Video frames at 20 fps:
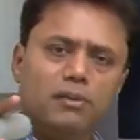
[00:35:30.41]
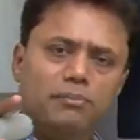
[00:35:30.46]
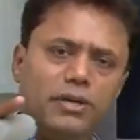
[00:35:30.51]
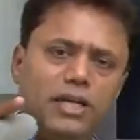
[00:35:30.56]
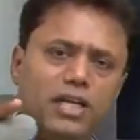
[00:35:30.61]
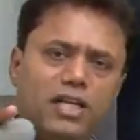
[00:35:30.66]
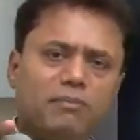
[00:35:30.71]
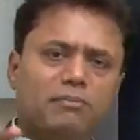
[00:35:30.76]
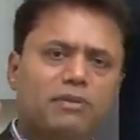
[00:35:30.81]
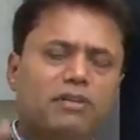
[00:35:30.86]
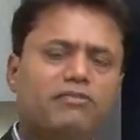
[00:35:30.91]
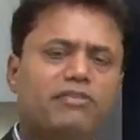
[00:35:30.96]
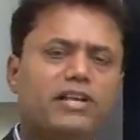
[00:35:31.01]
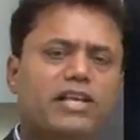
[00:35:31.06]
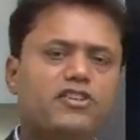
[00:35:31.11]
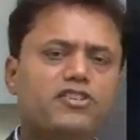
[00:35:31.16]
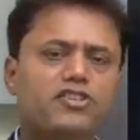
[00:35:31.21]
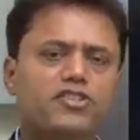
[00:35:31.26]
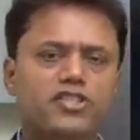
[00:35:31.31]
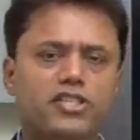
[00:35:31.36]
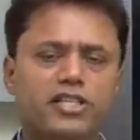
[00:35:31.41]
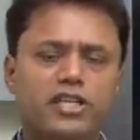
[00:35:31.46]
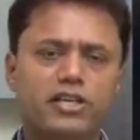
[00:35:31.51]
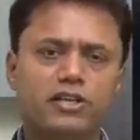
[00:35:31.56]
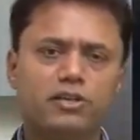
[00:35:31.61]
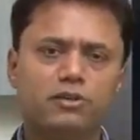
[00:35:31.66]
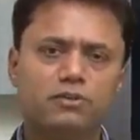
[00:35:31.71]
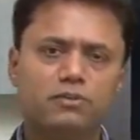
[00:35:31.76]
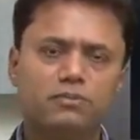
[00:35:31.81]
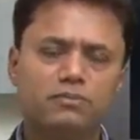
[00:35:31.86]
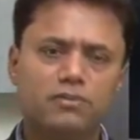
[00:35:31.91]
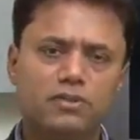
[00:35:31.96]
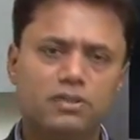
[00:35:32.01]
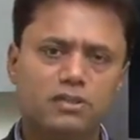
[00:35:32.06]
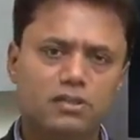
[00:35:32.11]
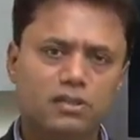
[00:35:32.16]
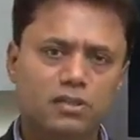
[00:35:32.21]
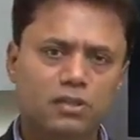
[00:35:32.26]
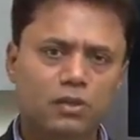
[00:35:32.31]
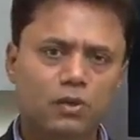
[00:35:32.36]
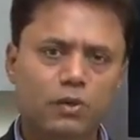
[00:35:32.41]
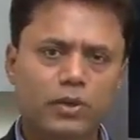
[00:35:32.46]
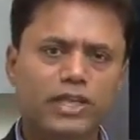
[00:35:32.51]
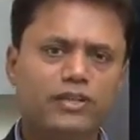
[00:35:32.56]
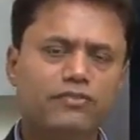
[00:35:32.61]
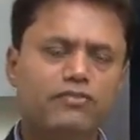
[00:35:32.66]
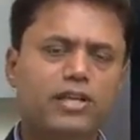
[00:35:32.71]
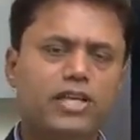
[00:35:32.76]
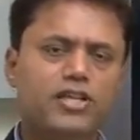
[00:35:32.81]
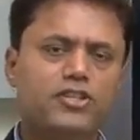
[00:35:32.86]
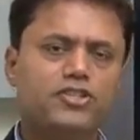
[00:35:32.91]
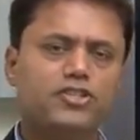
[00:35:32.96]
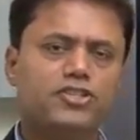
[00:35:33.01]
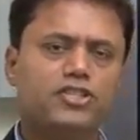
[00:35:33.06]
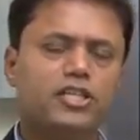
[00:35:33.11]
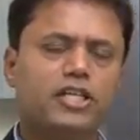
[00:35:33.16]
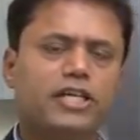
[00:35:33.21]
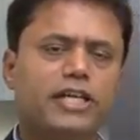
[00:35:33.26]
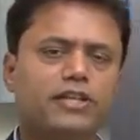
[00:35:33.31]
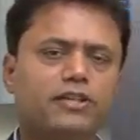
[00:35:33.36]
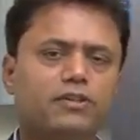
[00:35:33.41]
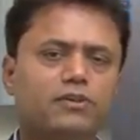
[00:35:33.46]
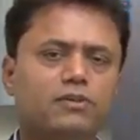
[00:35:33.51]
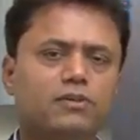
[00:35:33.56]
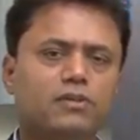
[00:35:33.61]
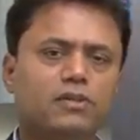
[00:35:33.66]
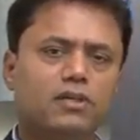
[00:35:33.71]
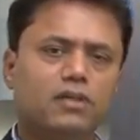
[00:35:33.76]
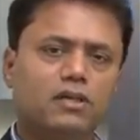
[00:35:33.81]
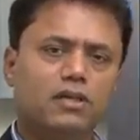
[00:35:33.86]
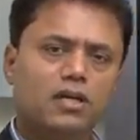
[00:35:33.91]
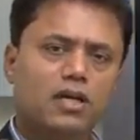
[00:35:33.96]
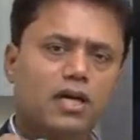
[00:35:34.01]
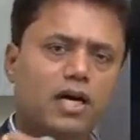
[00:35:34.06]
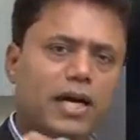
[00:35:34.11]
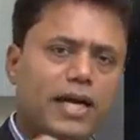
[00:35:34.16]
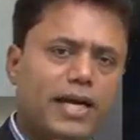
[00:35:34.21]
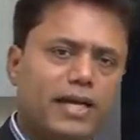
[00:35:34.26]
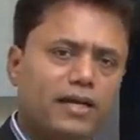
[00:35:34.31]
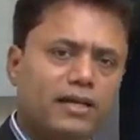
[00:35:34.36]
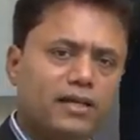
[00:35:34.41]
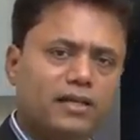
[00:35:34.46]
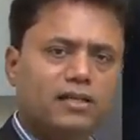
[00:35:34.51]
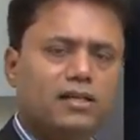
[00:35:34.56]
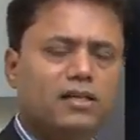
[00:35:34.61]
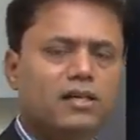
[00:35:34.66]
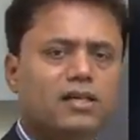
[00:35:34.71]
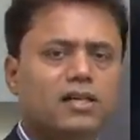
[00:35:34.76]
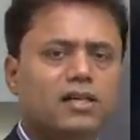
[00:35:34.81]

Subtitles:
medium inflation scenario, low inflation scenario, high